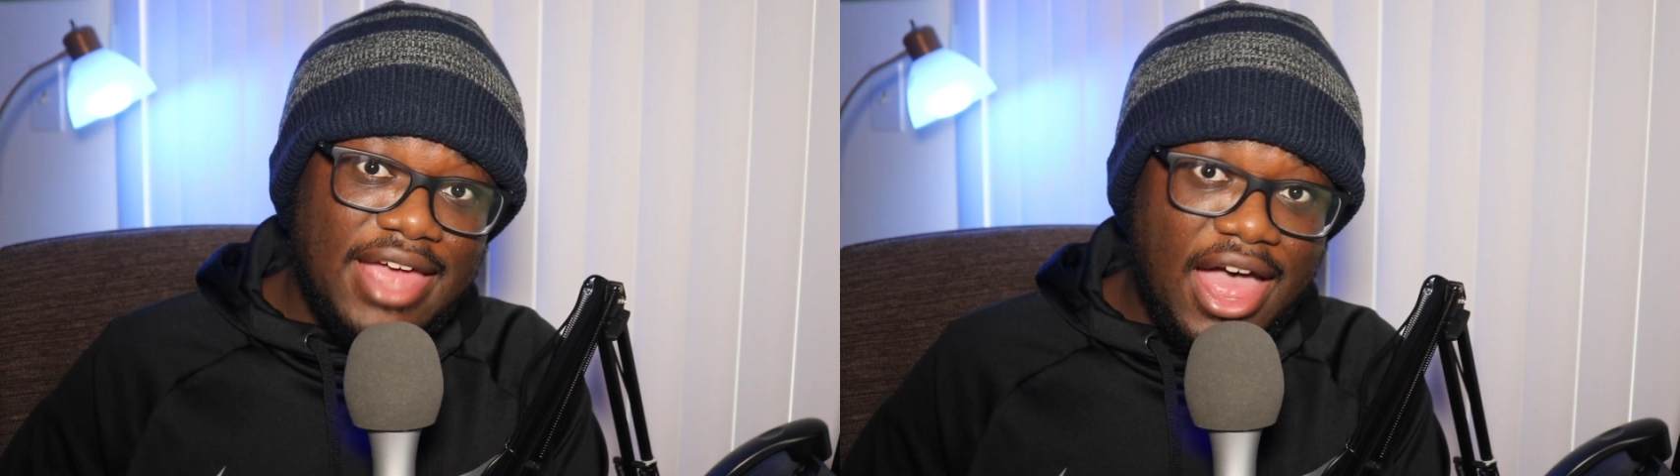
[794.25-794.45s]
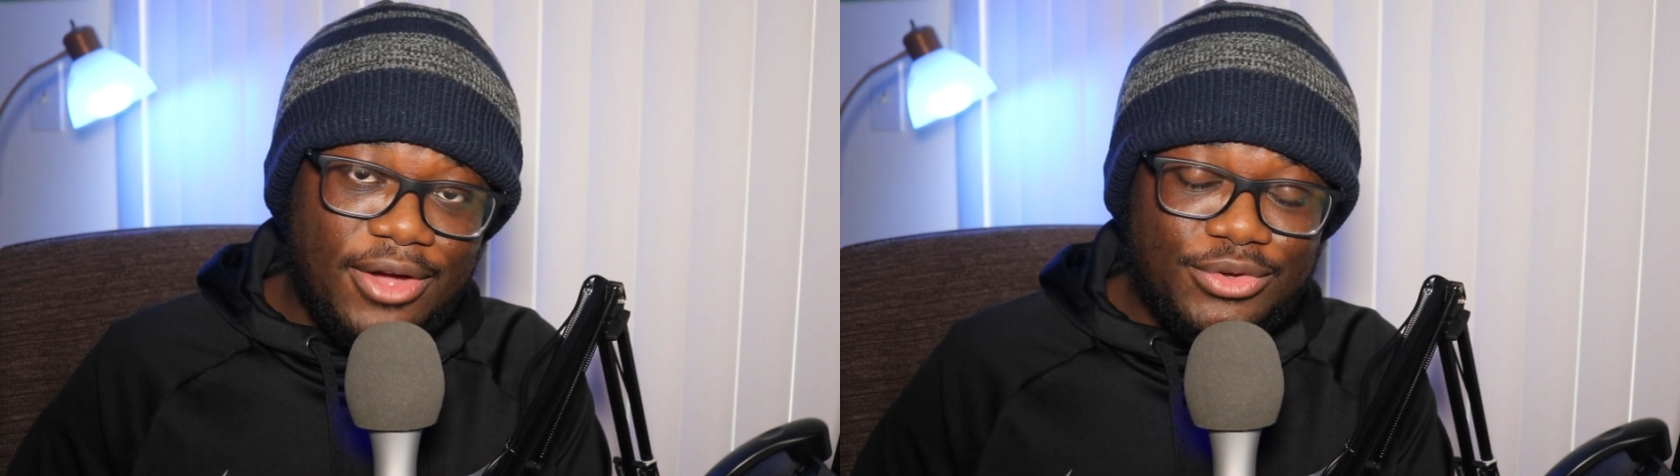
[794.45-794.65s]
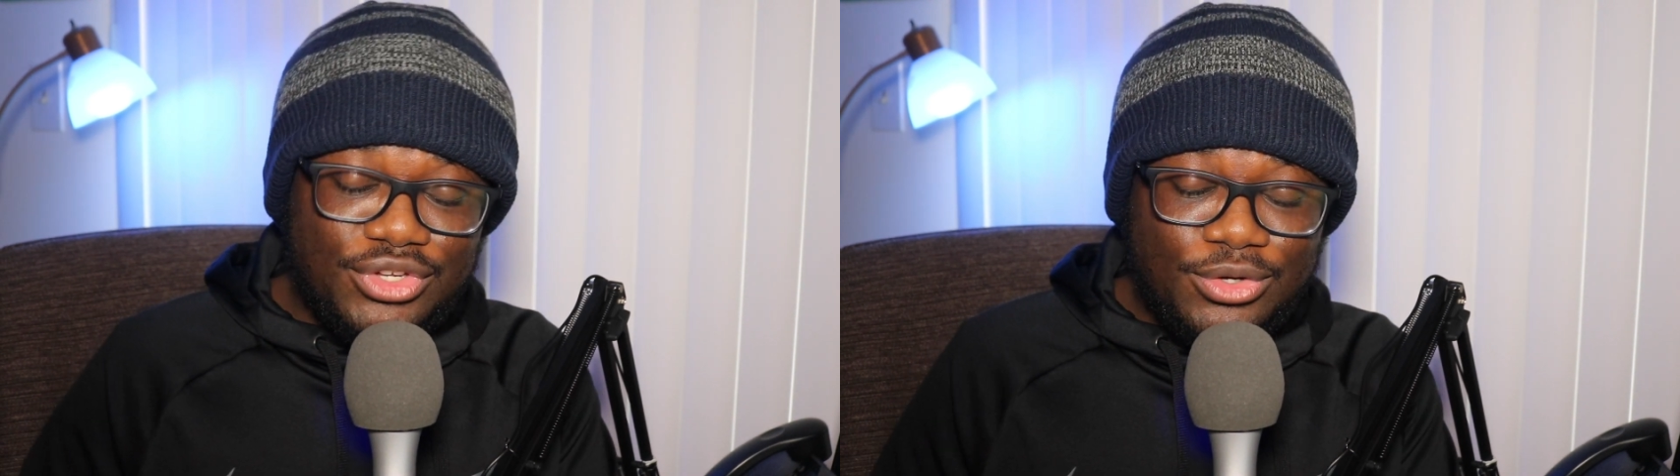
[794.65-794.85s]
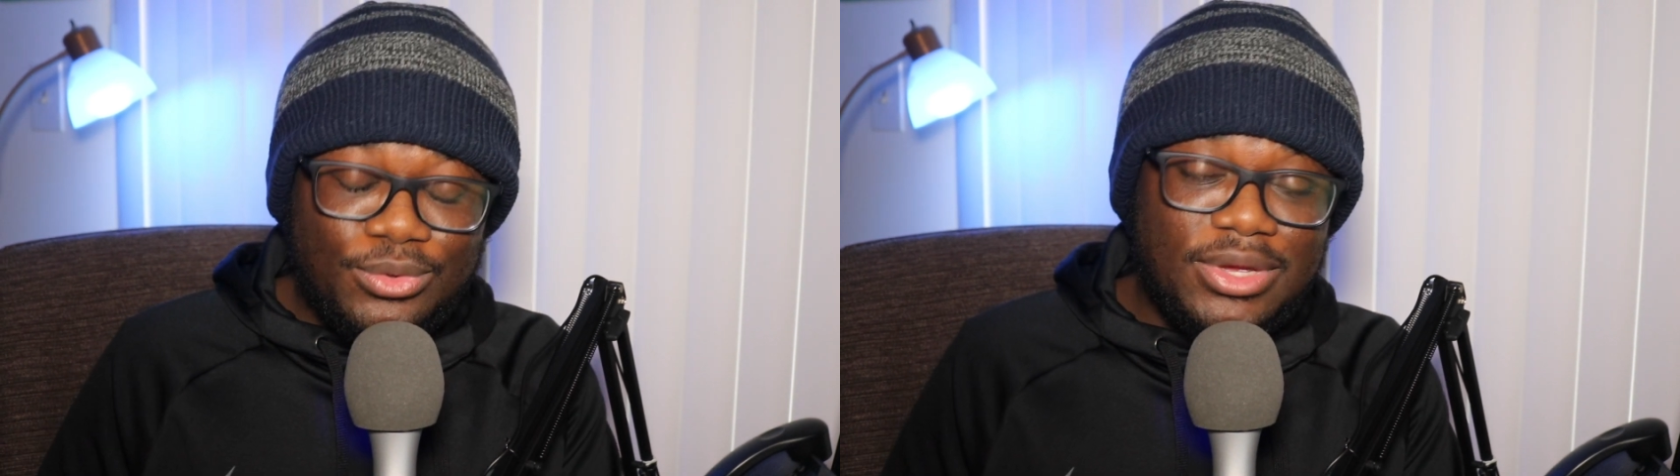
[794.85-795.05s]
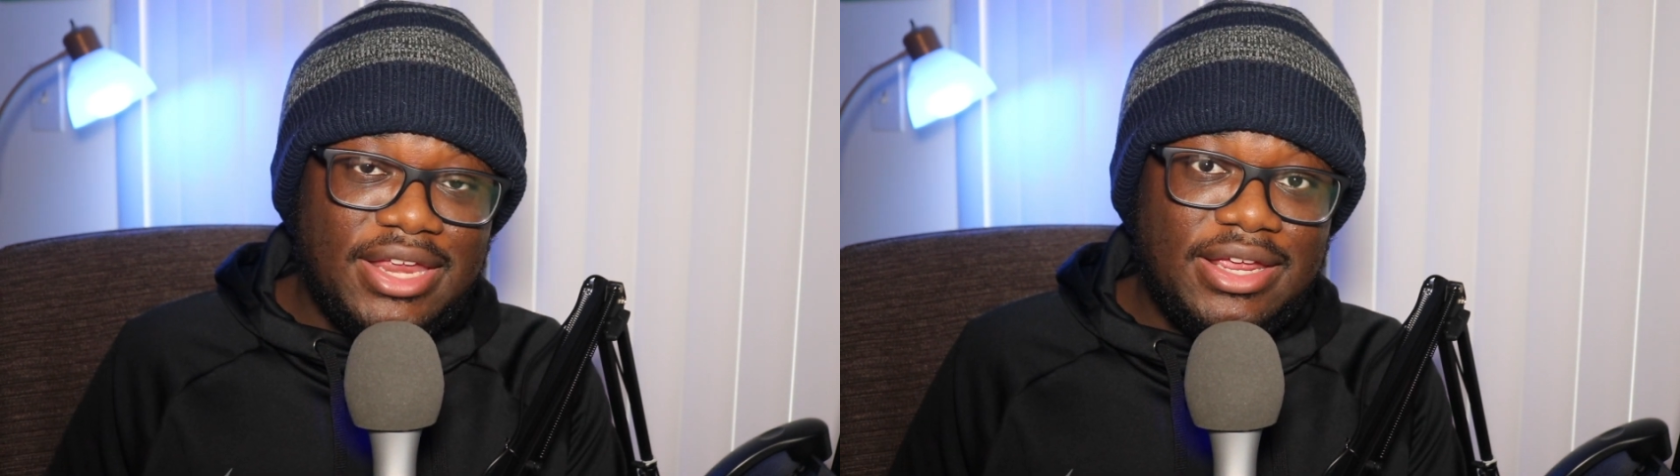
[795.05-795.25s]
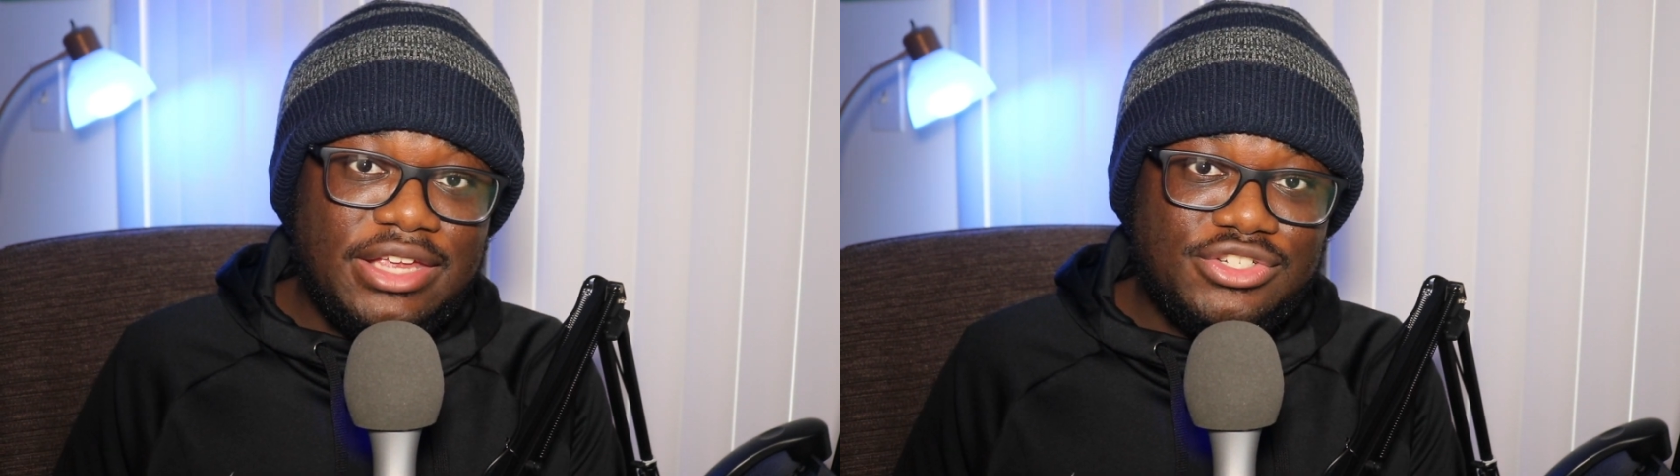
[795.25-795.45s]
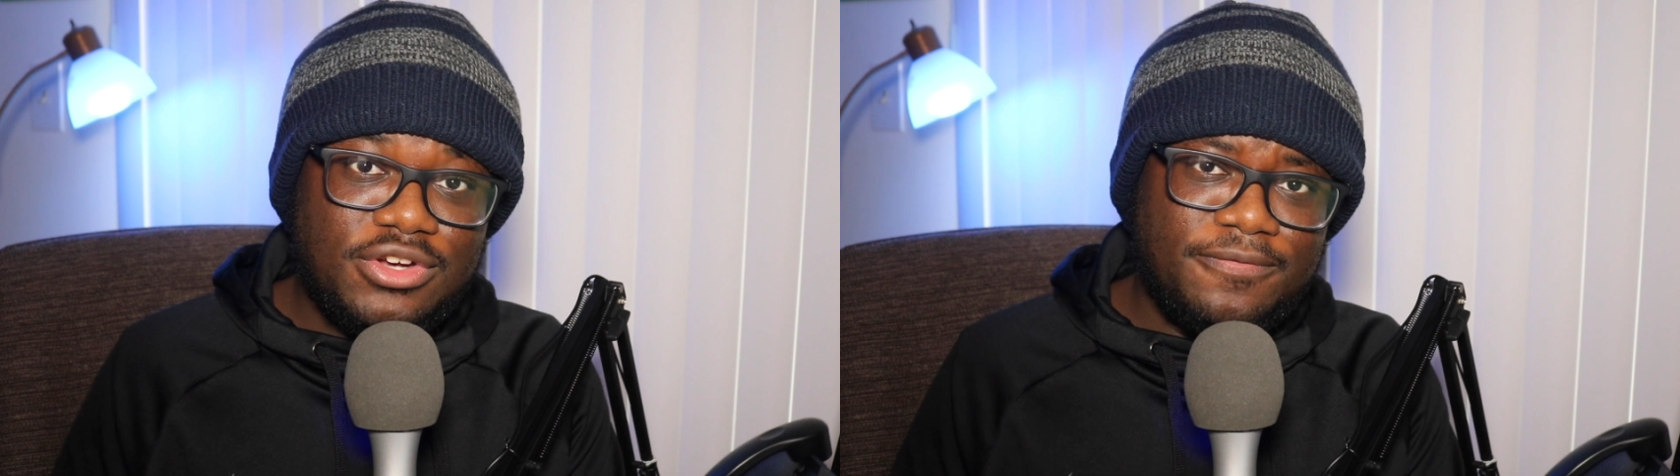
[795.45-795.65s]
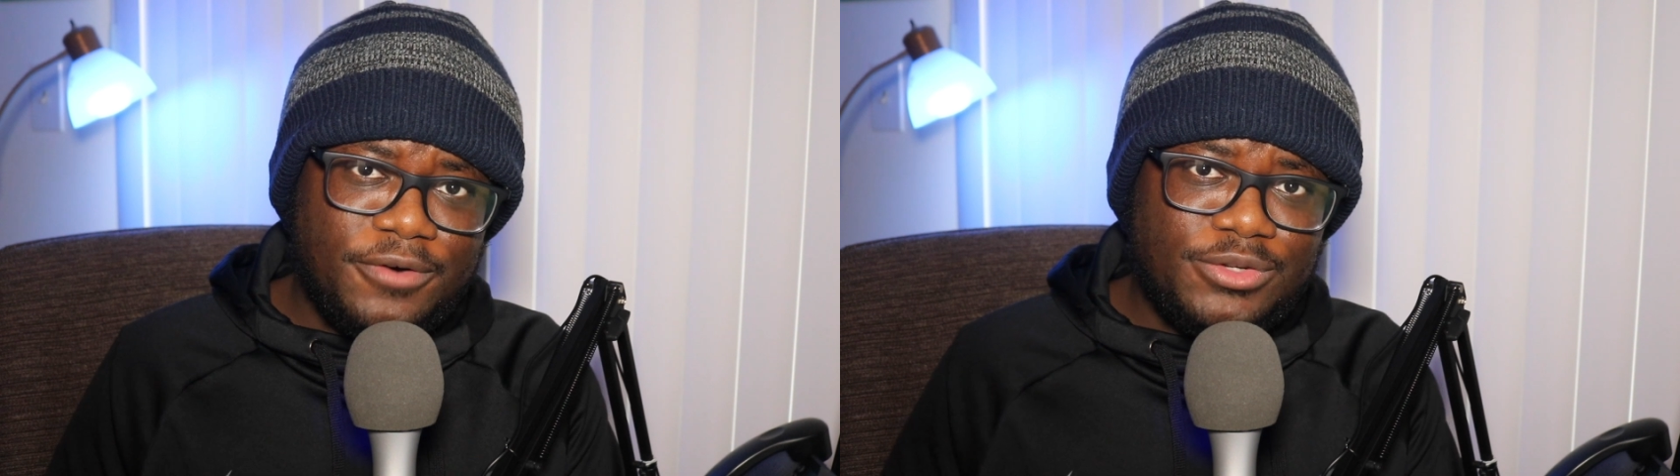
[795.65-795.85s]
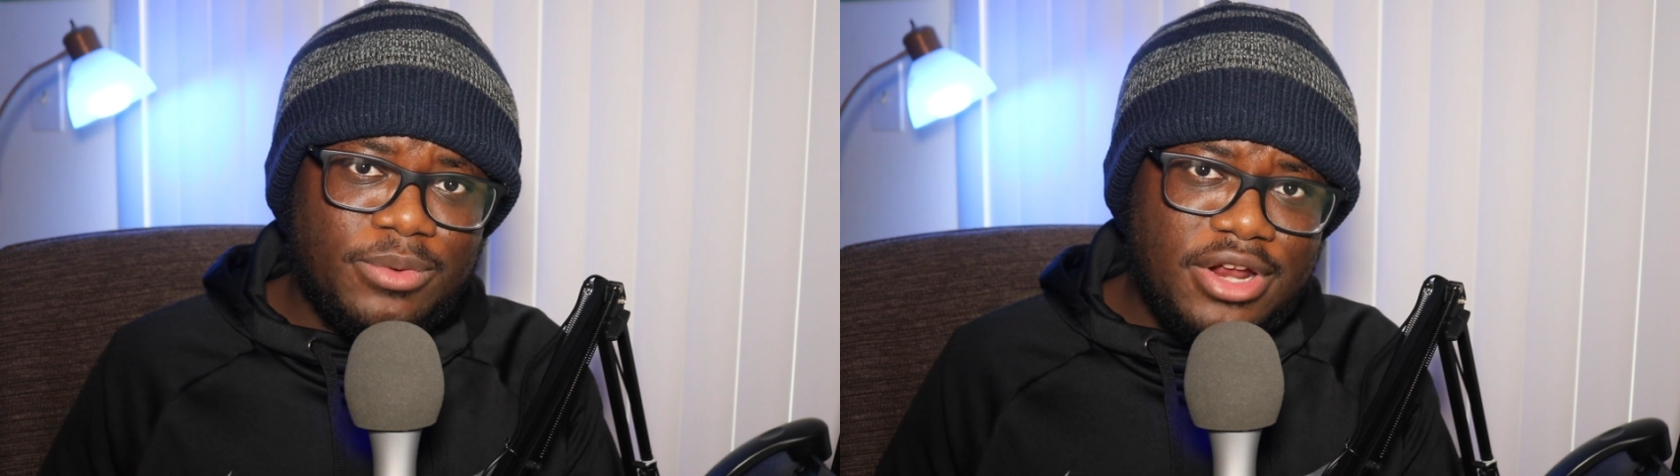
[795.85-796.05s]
how you can hit your first